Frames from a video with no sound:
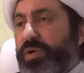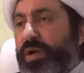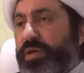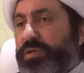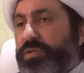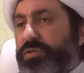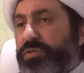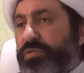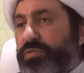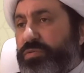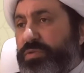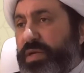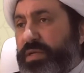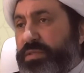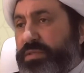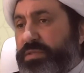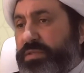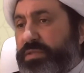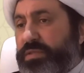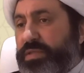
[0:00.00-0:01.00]
I saw
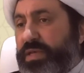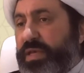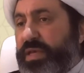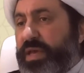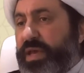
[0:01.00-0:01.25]
that they